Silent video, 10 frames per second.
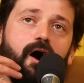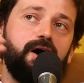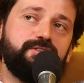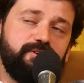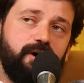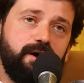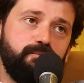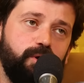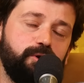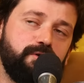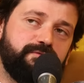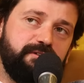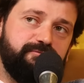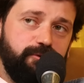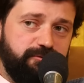I wonder
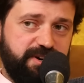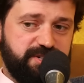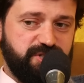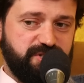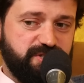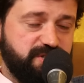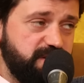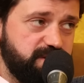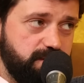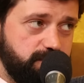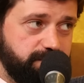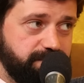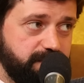if foot fetishes are seasonal.